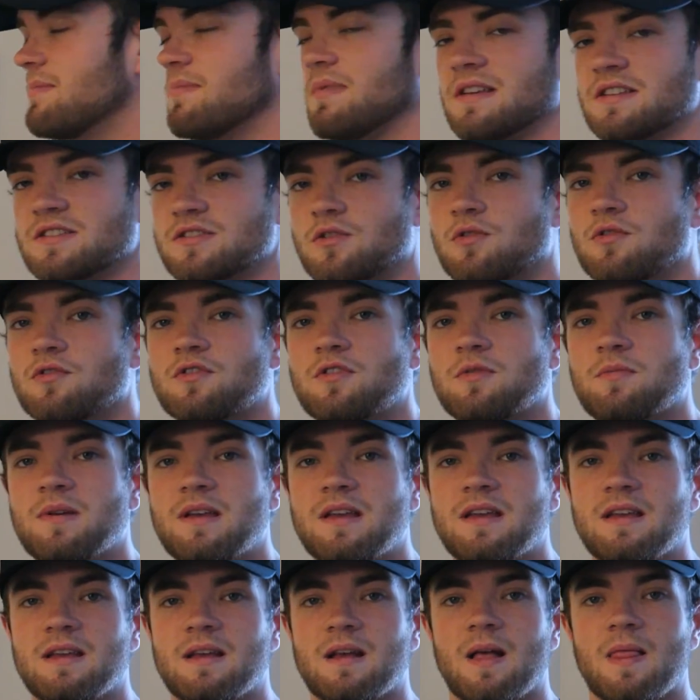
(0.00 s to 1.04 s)
tip is going to
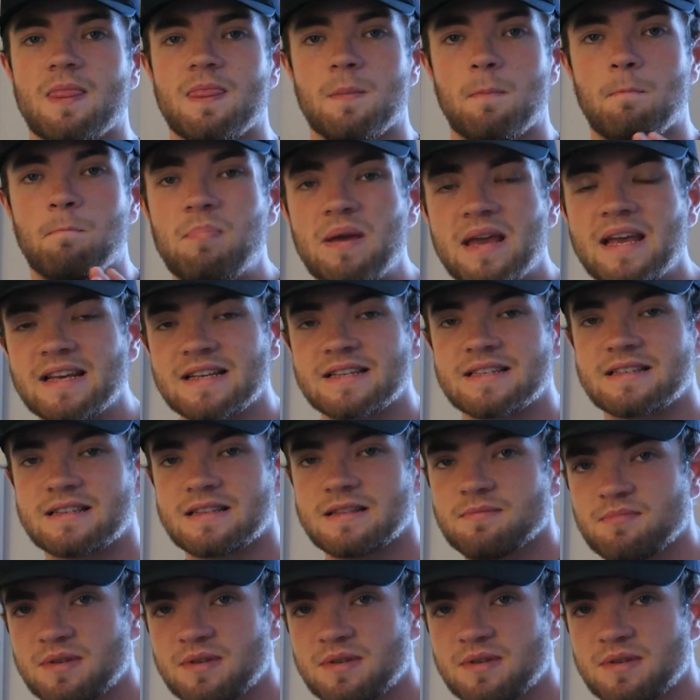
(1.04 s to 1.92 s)
be the biggest,